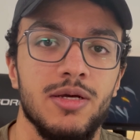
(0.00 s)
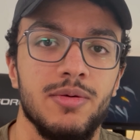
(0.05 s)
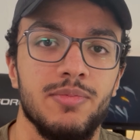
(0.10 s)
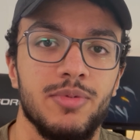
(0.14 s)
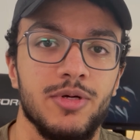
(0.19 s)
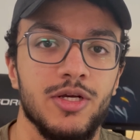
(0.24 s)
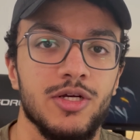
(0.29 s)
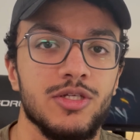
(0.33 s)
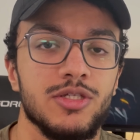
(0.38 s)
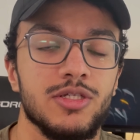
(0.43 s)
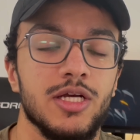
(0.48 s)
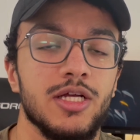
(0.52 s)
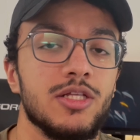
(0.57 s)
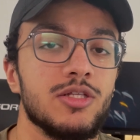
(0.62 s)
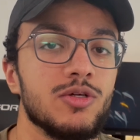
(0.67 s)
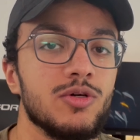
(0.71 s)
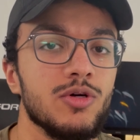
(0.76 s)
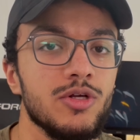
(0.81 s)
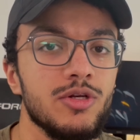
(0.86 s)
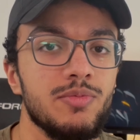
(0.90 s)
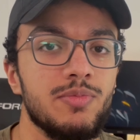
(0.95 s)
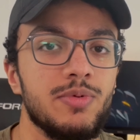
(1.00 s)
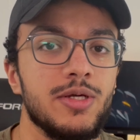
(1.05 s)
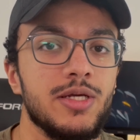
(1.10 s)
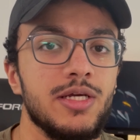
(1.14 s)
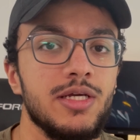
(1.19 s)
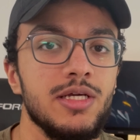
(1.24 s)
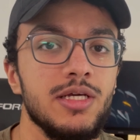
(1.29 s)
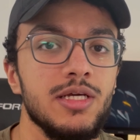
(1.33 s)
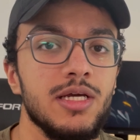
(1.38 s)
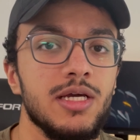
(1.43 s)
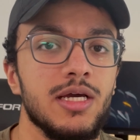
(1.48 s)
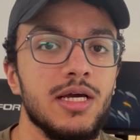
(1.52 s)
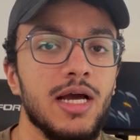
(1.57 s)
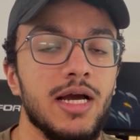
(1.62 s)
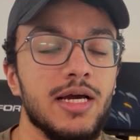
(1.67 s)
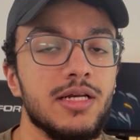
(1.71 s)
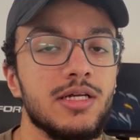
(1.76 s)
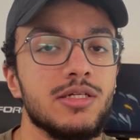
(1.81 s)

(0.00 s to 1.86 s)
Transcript: Because it could be an